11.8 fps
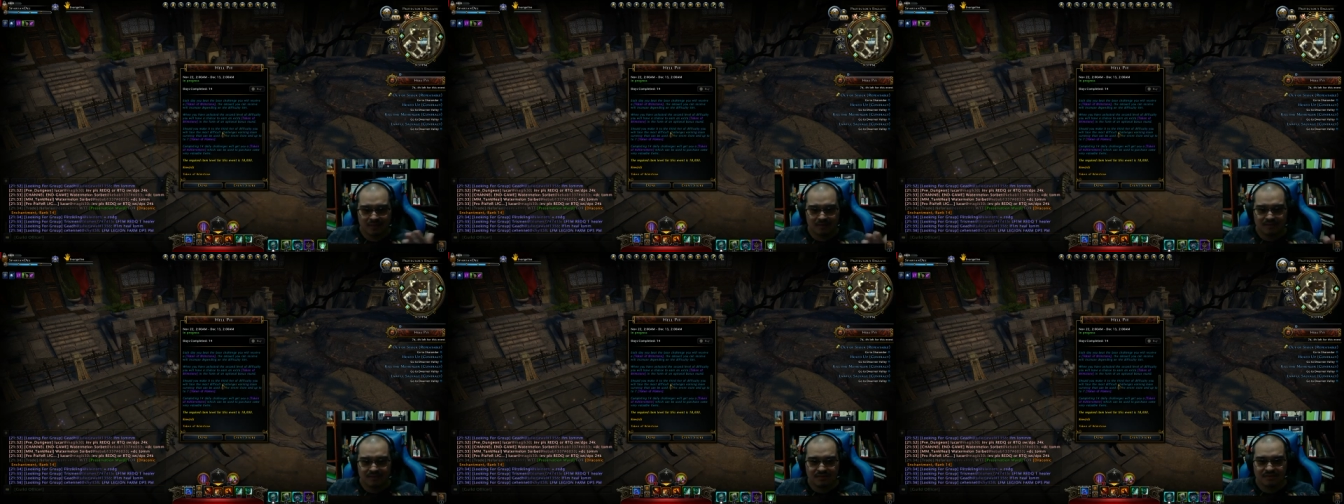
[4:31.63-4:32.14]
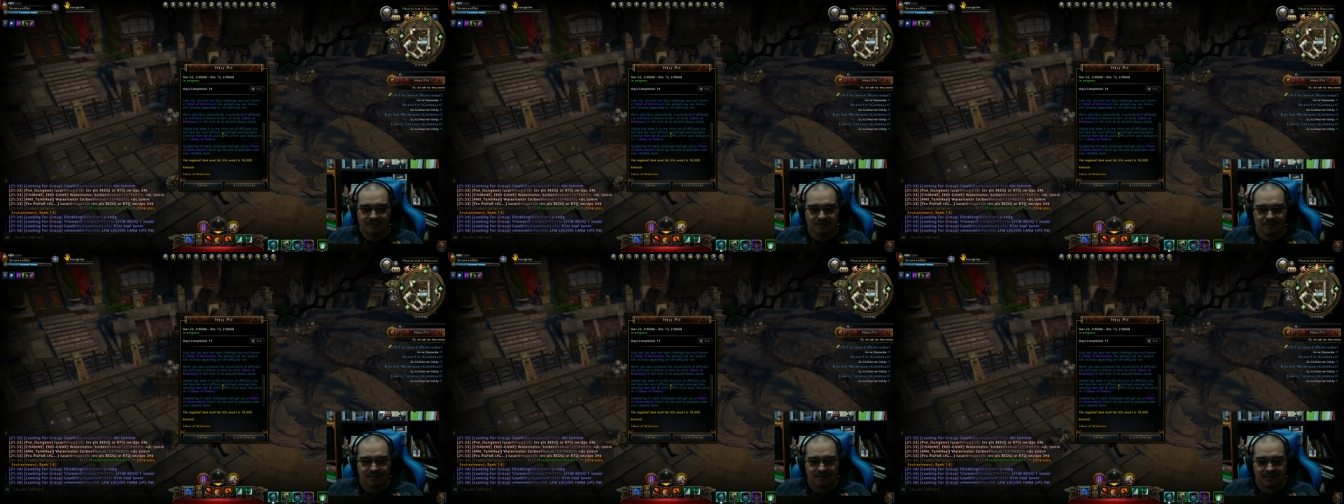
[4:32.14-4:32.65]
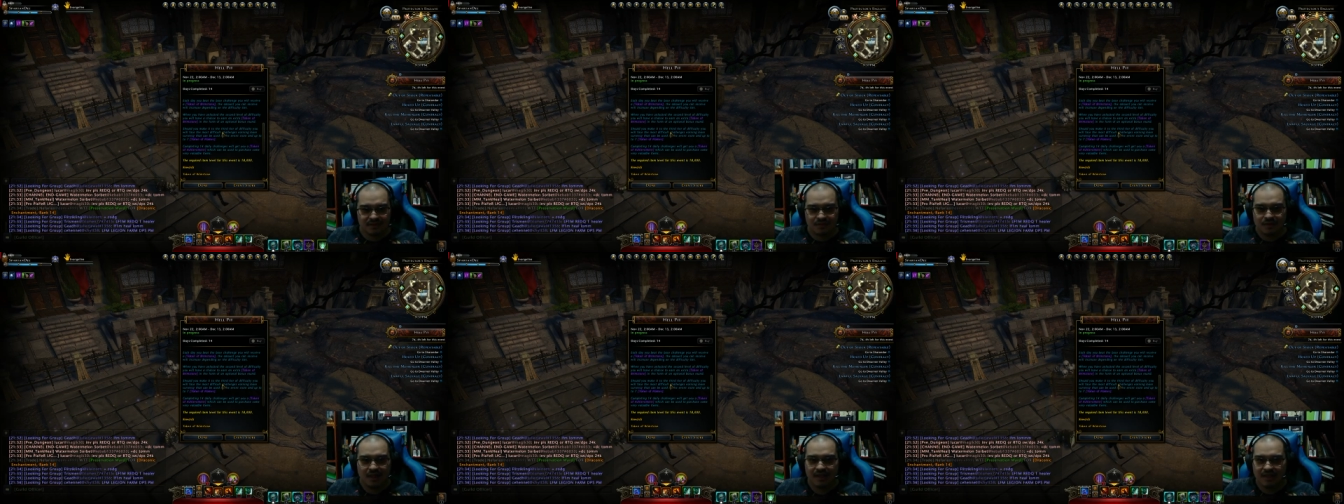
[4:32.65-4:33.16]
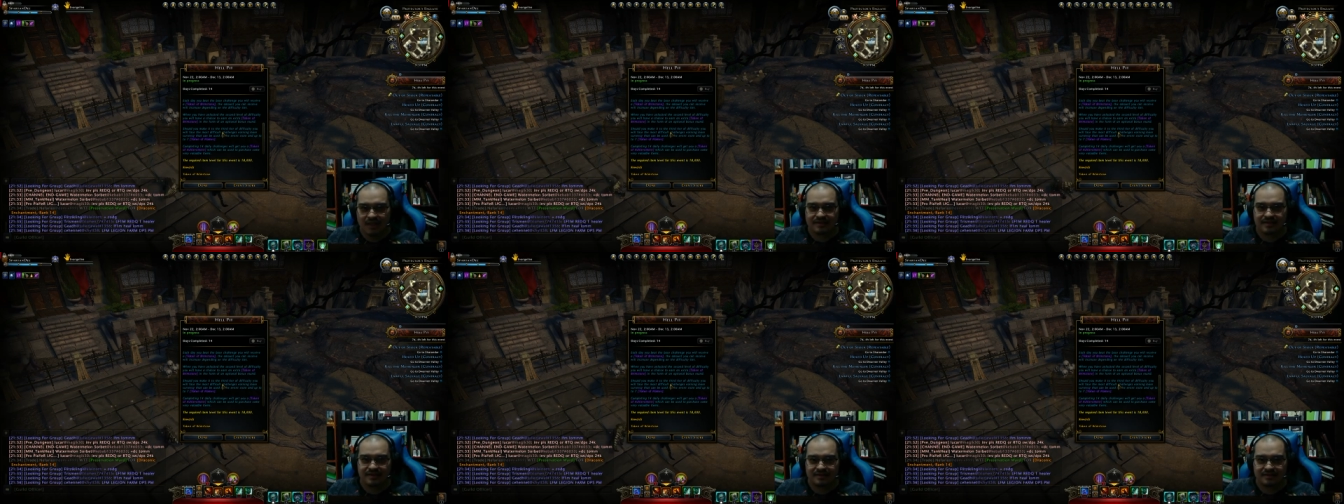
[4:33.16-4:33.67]
The third difficulty, you can't
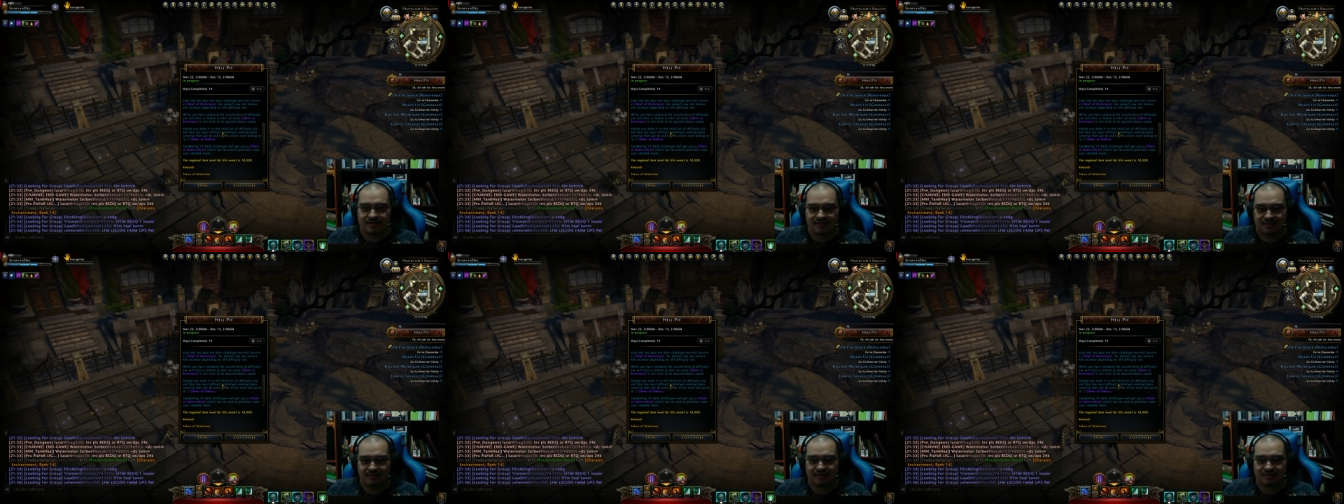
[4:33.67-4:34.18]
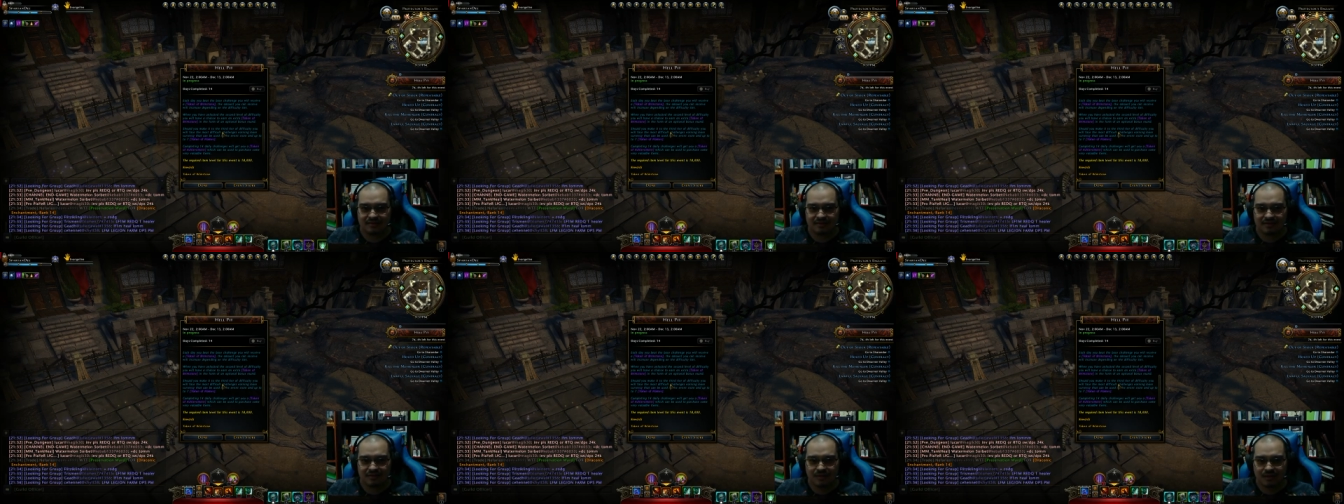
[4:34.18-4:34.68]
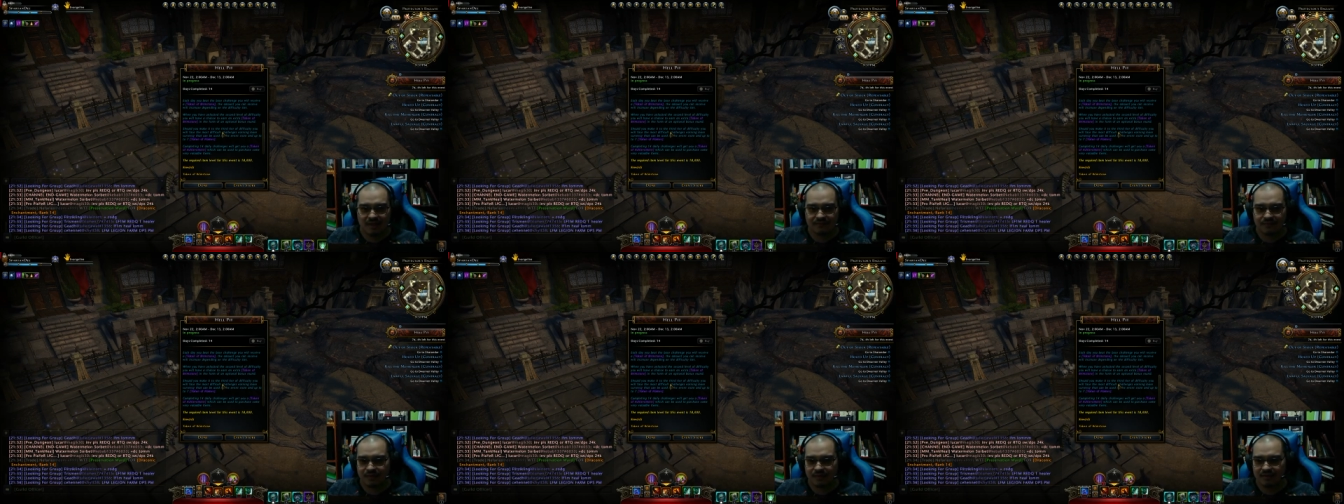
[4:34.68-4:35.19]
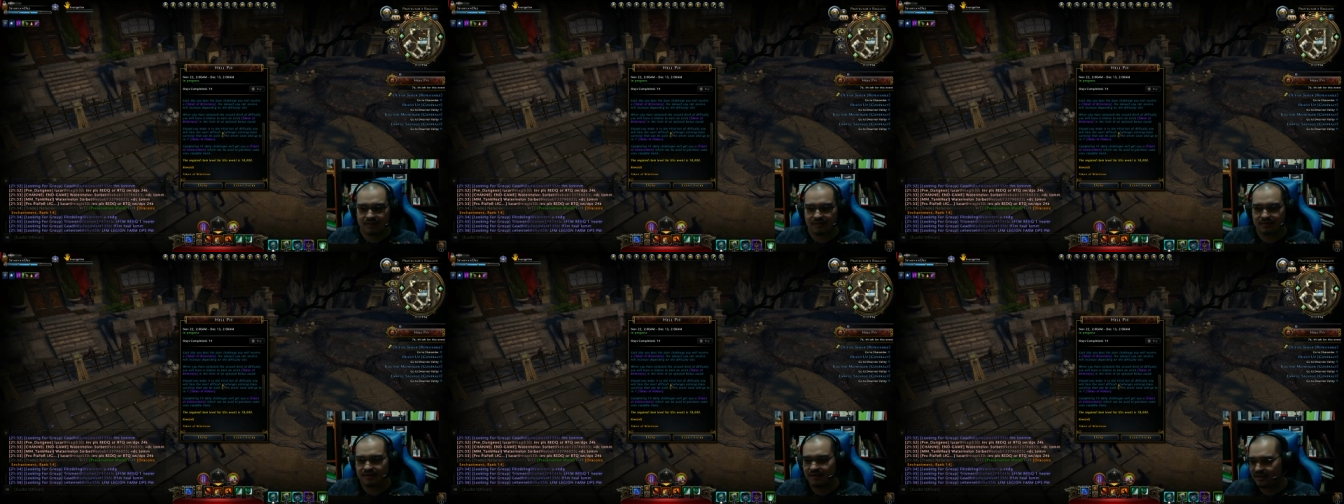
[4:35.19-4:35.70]
access it. You will have to wait till
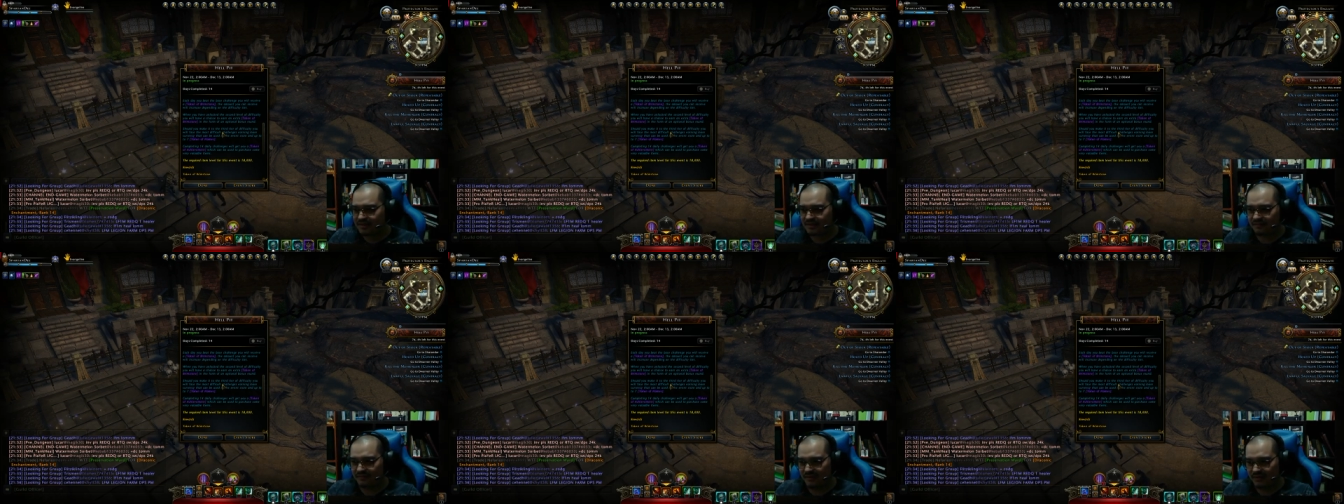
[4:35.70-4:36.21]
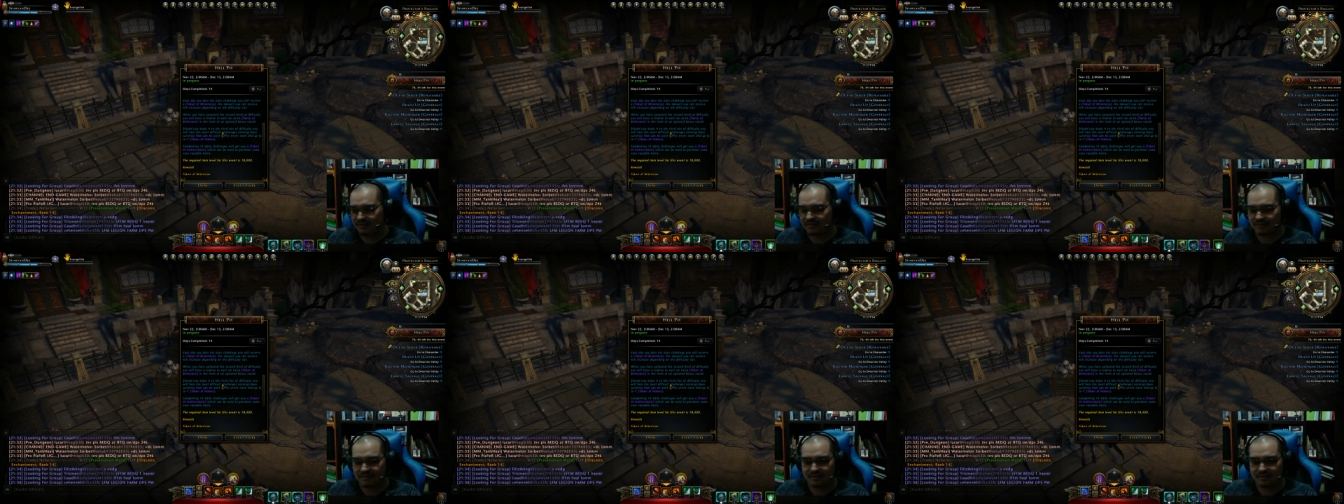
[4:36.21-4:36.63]
the next event.